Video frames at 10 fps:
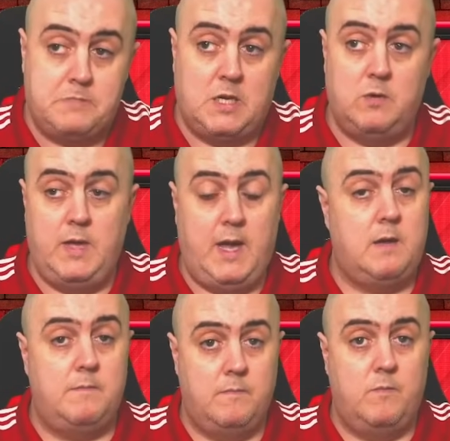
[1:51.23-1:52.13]
So
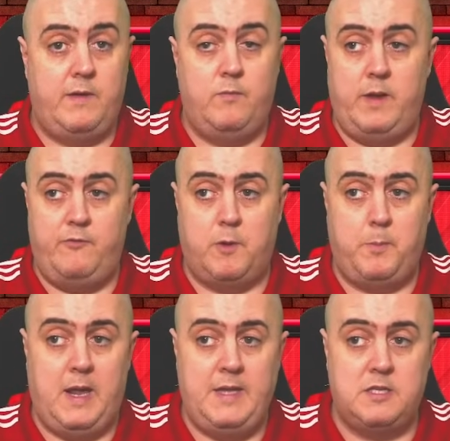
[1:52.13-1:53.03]
yeah, we've
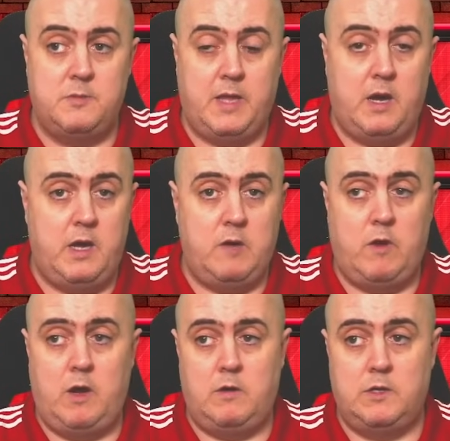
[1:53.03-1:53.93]
replaced some of the
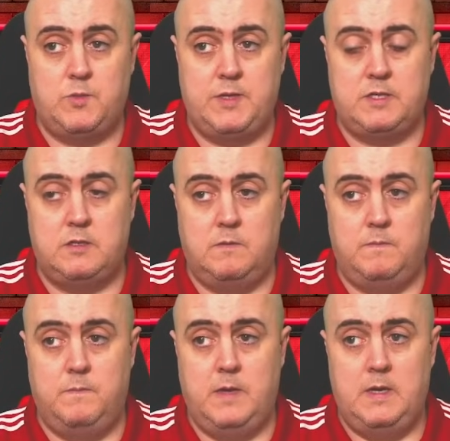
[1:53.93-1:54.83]
higher earners with
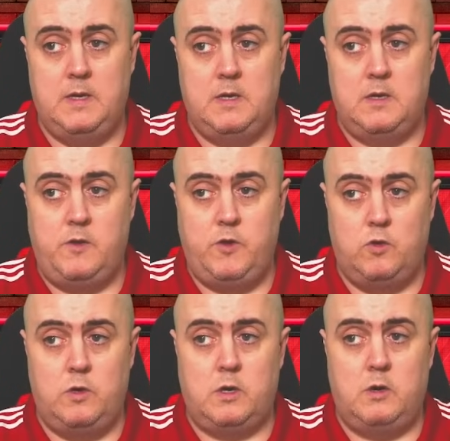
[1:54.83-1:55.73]
some
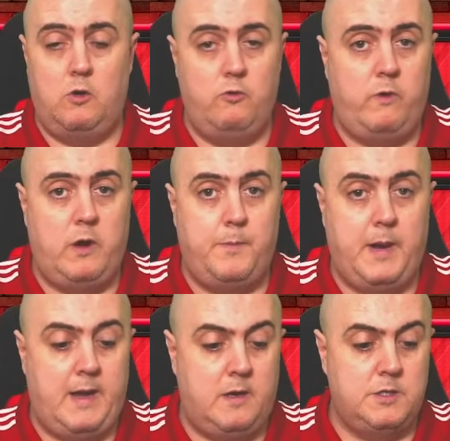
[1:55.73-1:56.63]
younger, hungrier
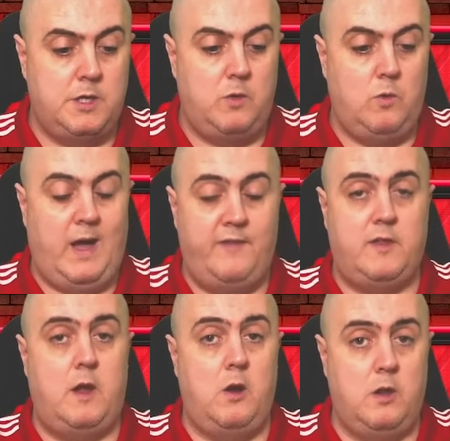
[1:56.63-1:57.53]
players who
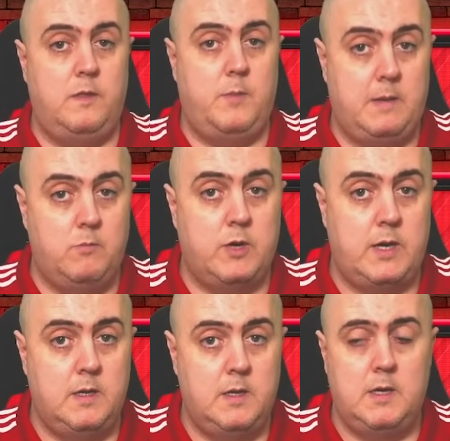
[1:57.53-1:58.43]
have to earn the big
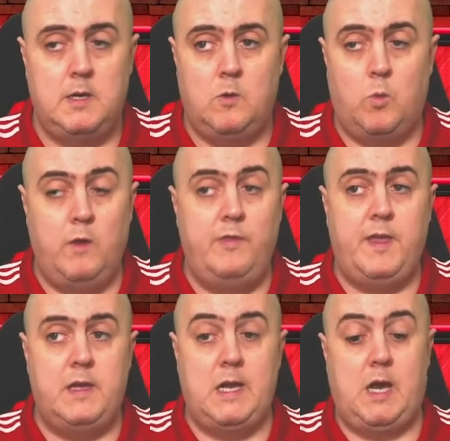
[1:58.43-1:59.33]
money. One
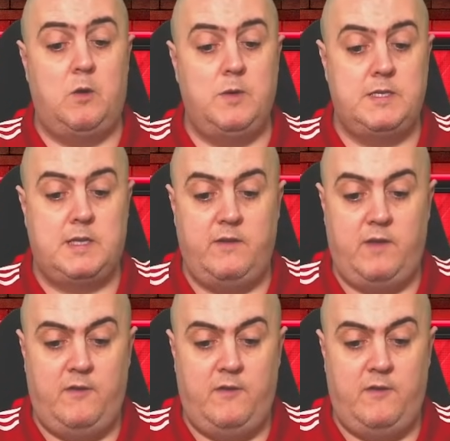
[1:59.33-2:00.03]
thing I'll always give